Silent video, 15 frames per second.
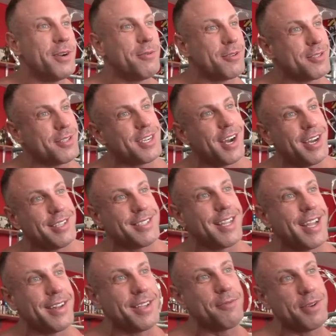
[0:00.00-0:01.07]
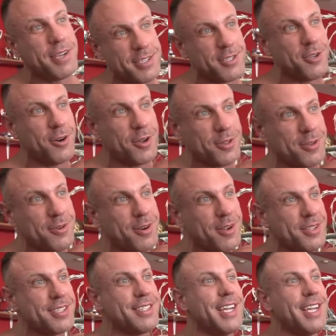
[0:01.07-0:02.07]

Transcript: was a guy standing with his daughter on his